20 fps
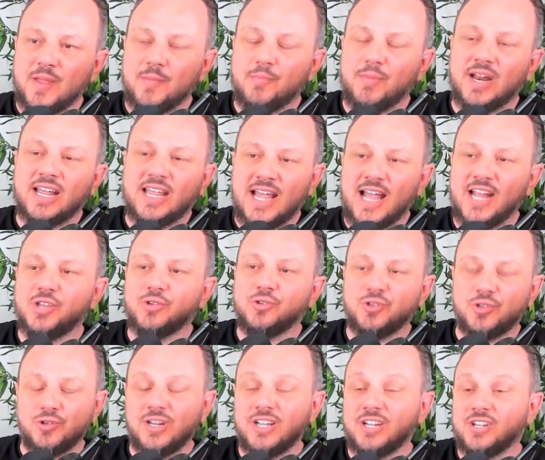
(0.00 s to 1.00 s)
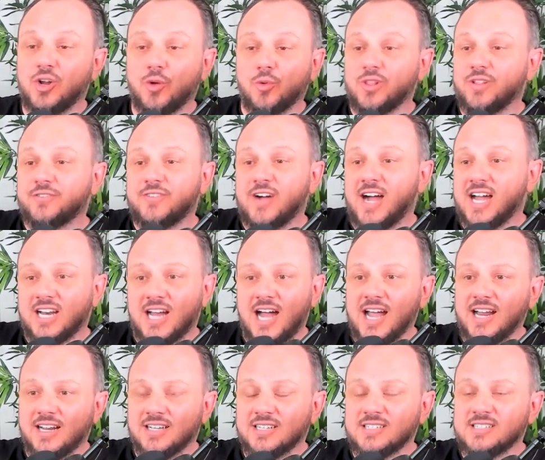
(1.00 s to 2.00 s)
But again, you do need to know where the fine
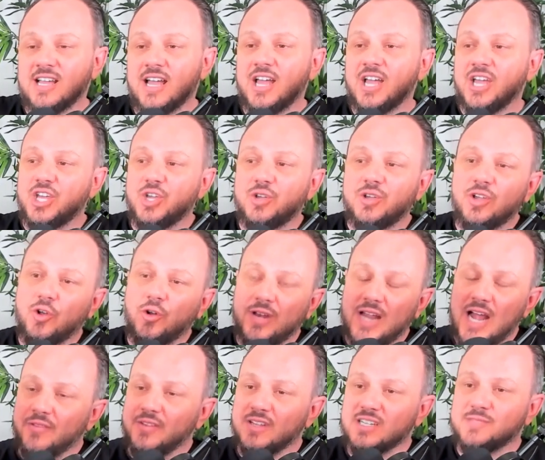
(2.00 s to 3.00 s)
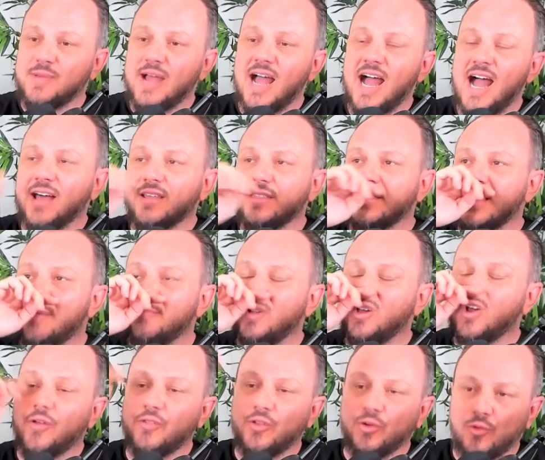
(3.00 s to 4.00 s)
line is you can go down this path and
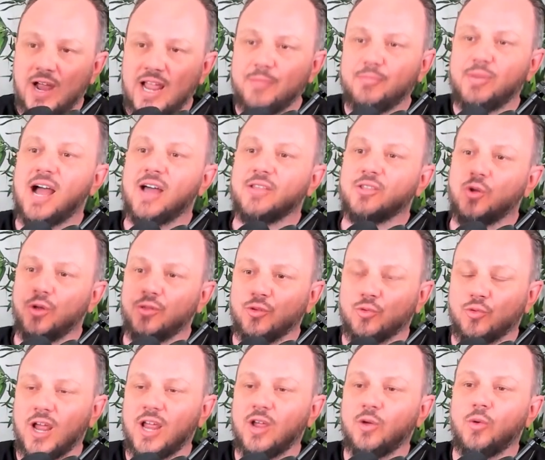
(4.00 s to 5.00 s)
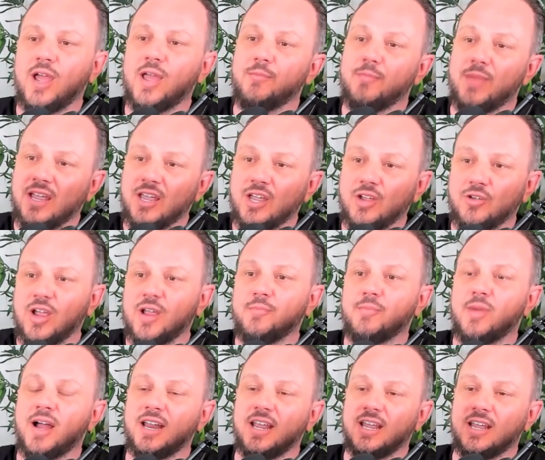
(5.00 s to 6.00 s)
be on the right path, going the right way and making great
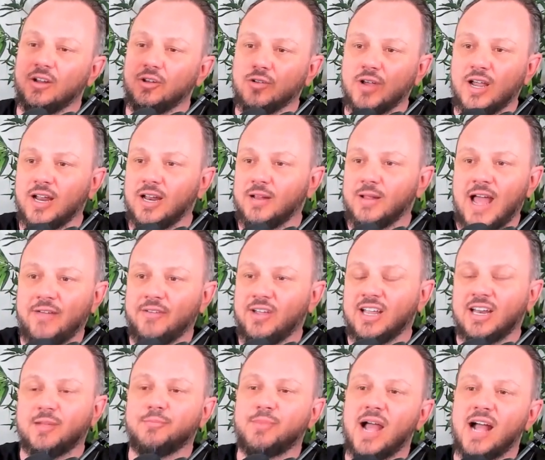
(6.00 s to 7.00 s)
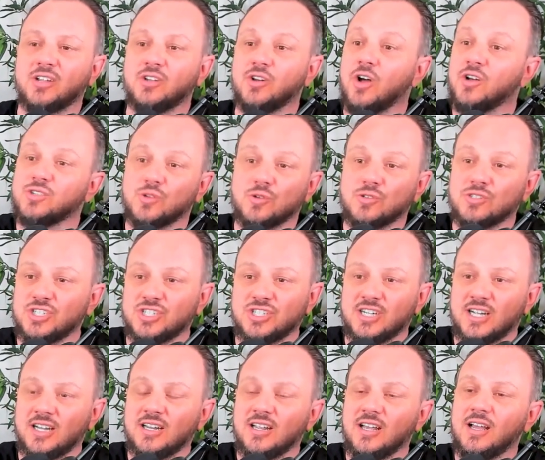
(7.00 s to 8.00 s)
money and great having an impact and all sorts of
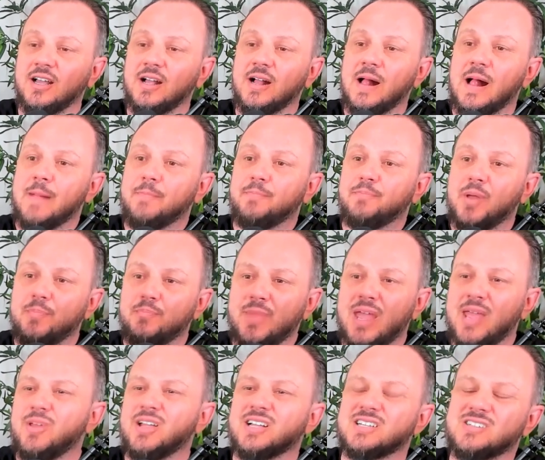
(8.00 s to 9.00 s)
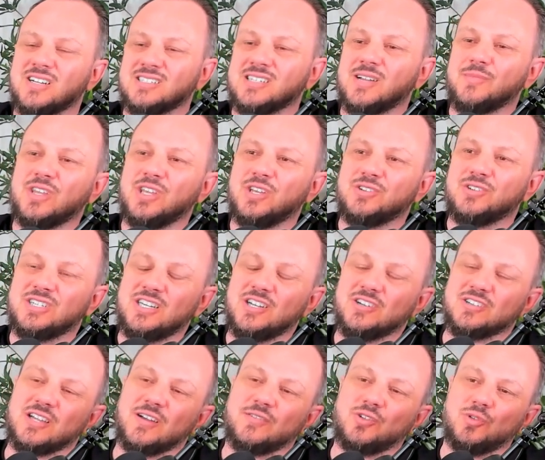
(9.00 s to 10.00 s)
shit. But maybe it's not something you see
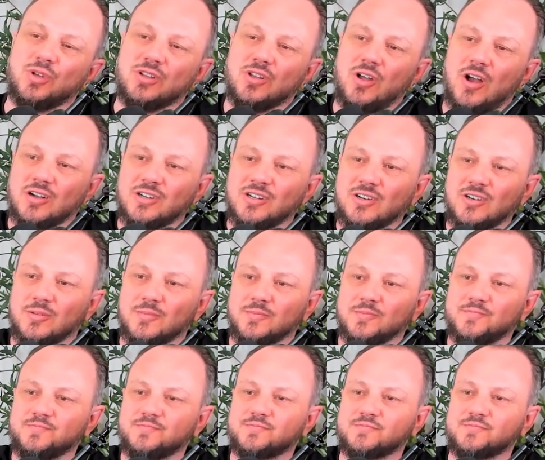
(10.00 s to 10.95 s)
yourself doing long term.